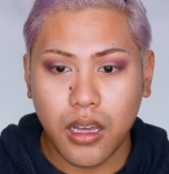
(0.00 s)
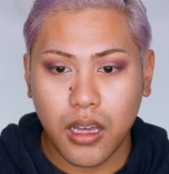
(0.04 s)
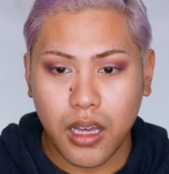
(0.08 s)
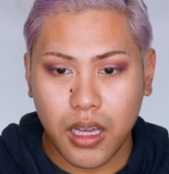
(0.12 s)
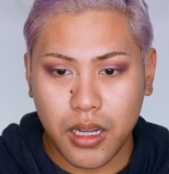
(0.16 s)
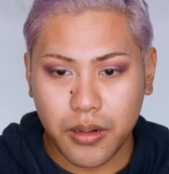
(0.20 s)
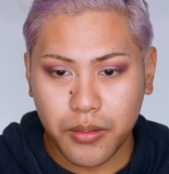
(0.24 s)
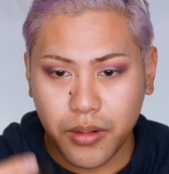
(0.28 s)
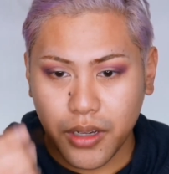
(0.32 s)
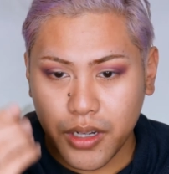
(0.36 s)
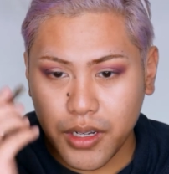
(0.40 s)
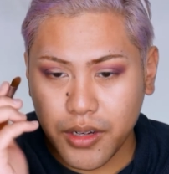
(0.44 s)

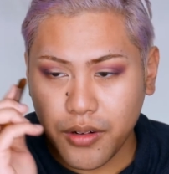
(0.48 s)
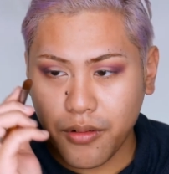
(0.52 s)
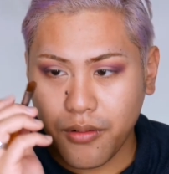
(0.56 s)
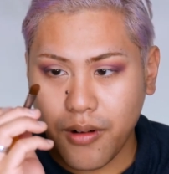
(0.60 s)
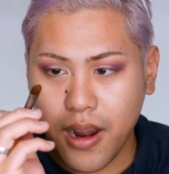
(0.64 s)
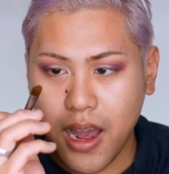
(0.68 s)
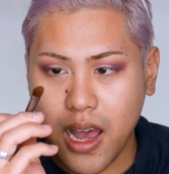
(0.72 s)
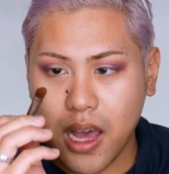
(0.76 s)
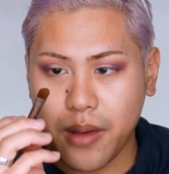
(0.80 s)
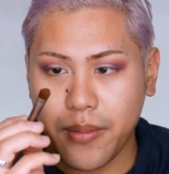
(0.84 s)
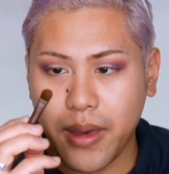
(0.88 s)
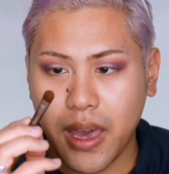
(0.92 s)
And I'm gonna
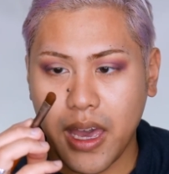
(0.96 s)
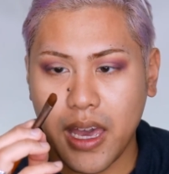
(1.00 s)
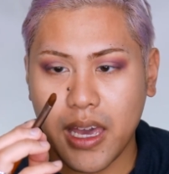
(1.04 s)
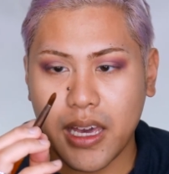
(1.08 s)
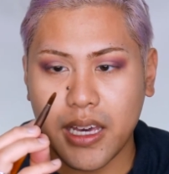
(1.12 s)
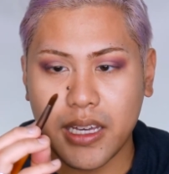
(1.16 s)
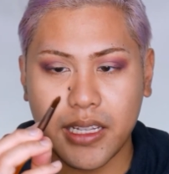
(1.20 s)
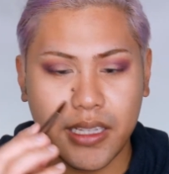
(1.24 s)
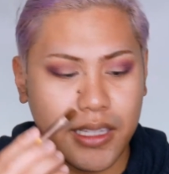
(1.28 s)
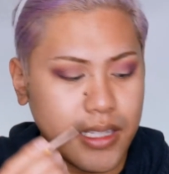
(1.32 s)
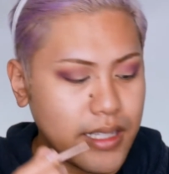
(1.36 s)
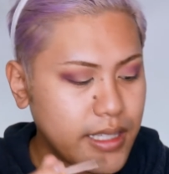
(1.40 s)
grab a
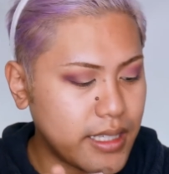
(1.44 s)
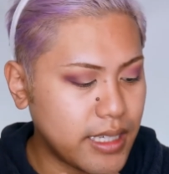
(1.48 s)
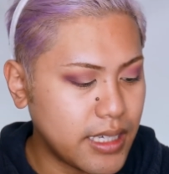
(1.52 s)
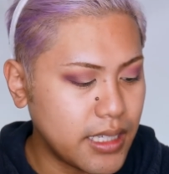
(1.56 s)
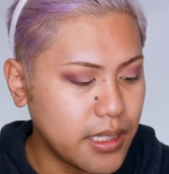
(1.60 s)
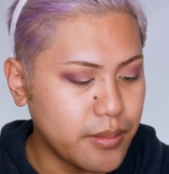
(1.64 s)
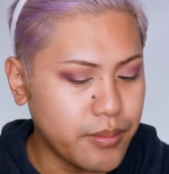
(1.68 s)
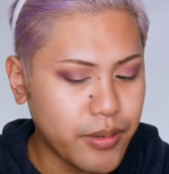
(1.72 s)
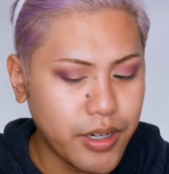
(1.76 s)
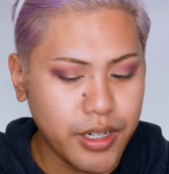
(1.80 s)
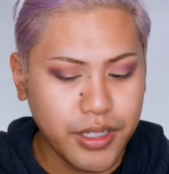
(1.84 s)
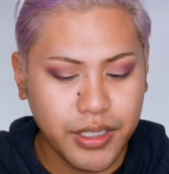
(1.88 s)

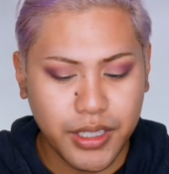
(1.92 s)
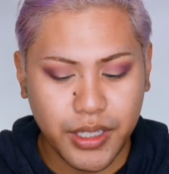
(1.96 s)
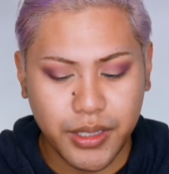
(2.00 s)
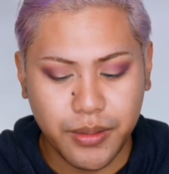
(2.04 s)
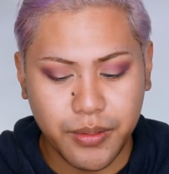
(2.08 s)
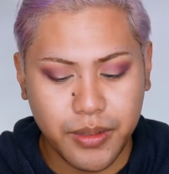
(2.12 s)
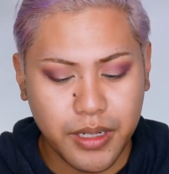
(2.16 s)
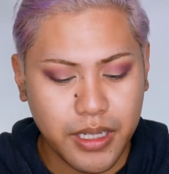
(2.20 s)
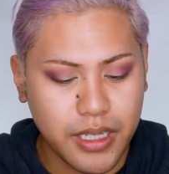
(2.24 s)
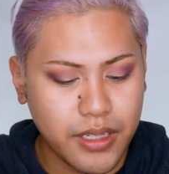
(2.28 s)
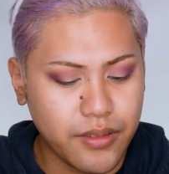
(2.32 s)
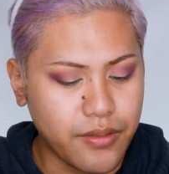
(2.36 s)
concealer brush. This
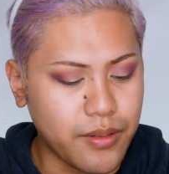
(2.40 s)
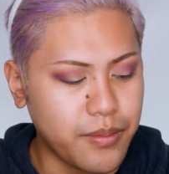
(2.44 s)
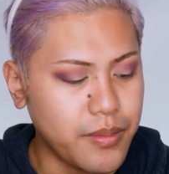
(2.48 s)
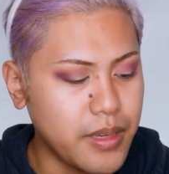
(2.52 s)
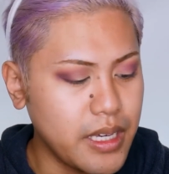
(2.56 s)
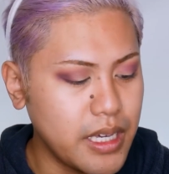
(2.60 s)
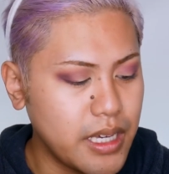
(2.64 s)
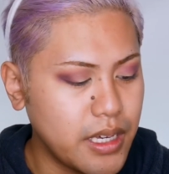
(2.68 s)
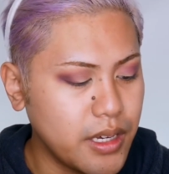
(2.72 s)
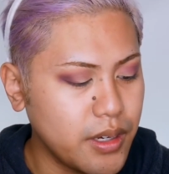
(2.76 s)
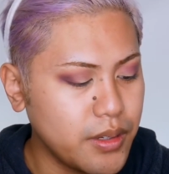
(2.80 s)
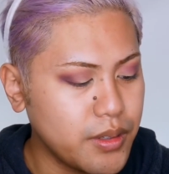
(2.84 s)
one is from
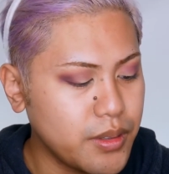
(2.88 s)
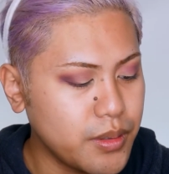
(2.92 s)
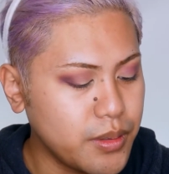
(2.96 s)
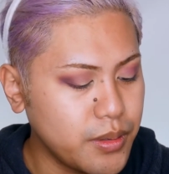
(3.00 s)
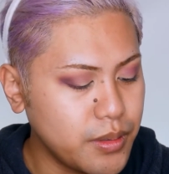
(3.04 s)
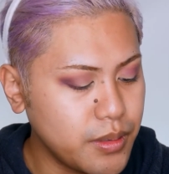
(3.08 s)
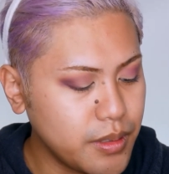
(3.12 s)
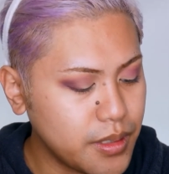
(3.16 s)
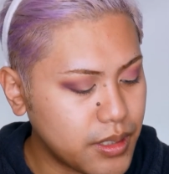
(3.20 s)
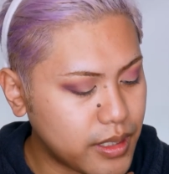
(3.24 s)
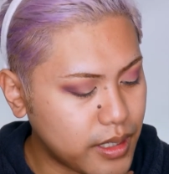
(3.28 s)
Eco Tools.